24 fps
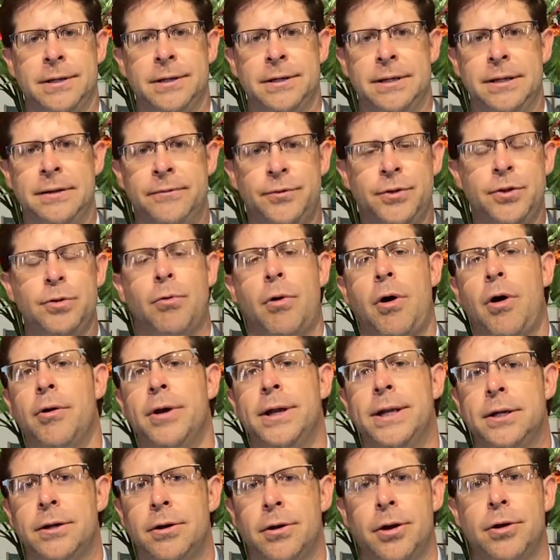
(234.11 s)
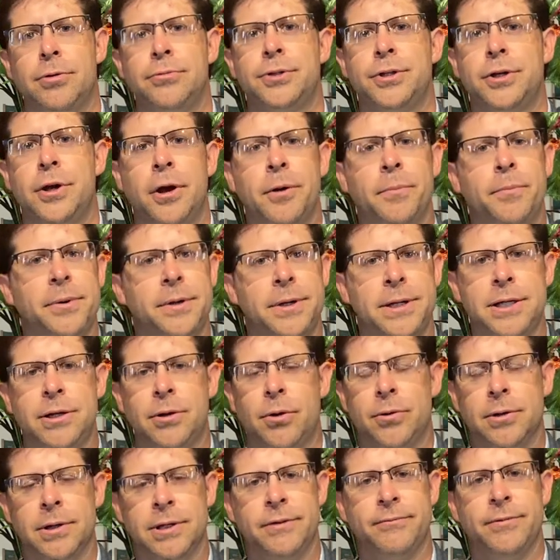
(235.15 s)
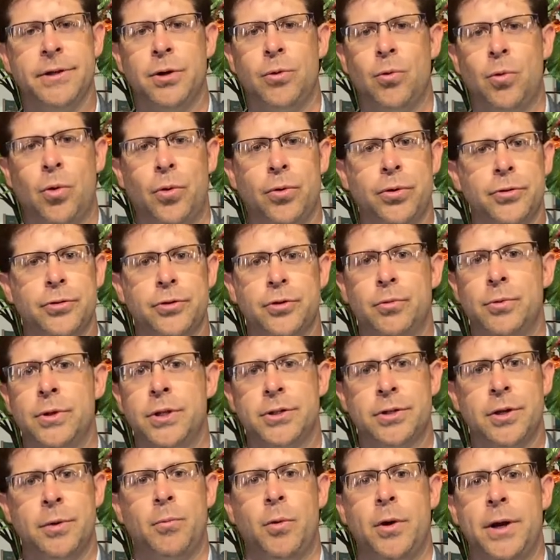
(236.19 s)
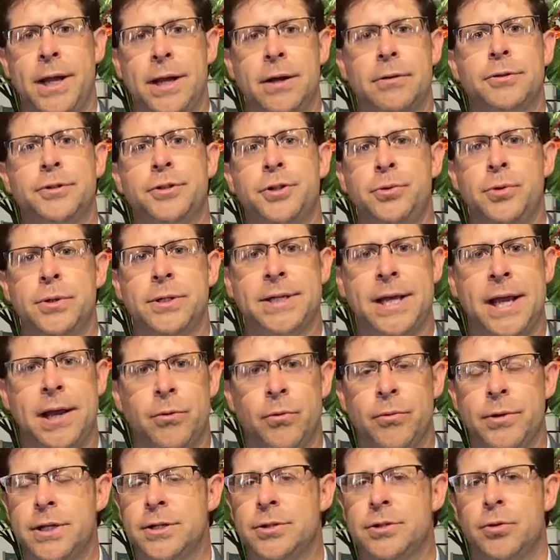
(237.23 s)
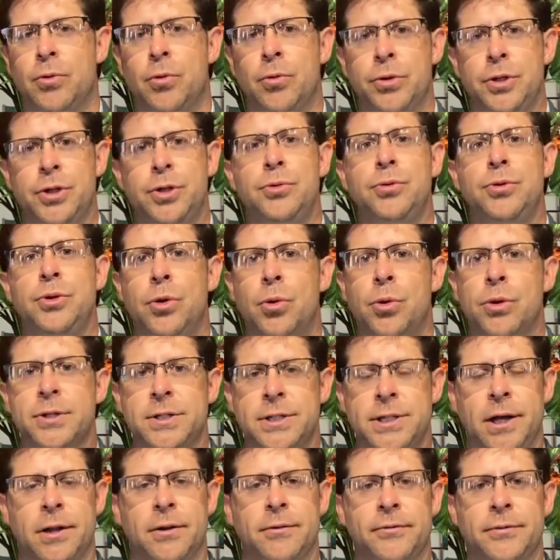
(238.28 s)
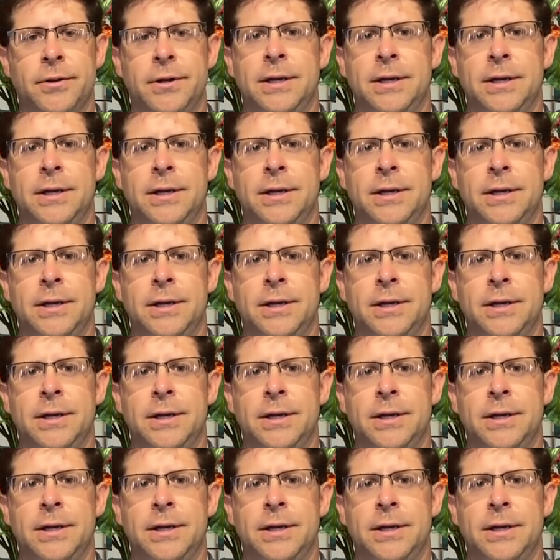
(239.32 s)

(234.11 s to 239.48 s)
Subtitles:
If you are in close company or living quarters with someone else who is at risk, or you yourself